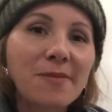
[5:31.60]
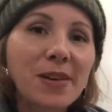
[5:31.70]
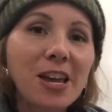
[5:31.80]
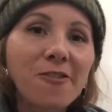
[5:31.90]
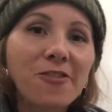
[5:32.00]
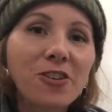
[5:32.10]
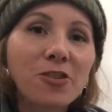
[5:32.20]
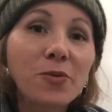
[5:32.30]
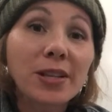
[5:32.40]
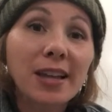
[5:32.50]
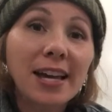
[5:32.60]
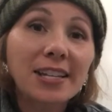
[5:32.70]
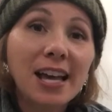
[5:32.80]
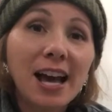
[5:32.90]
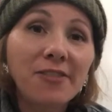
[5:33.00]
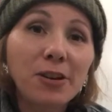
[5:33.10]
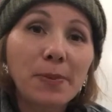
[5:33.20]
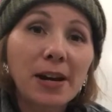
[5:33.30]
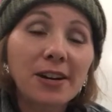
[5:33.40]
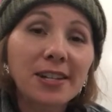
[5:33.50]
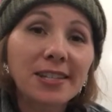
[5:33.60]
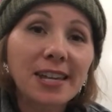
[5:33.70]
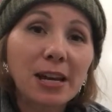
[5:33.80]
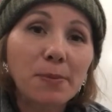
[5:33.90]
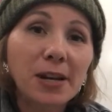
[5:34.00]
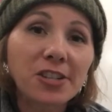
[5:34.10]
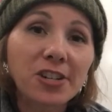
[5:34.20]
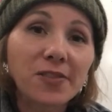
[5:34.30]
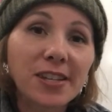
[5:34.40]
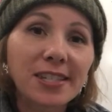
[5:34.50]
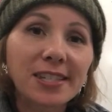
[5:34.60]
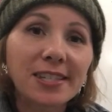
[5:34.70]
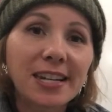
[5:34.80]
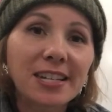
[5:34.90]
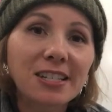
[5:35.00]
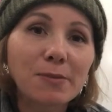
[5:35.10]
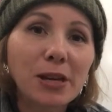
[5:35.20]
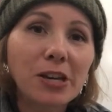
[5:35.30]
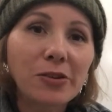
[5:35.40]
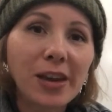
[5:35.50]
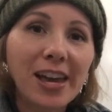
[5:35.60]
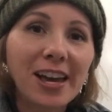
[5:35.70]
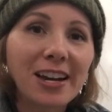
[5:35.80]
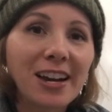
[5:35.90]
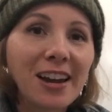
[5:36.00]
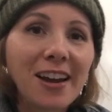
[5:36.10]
If you would like to have your parents take a picture of this and send it to me, you can.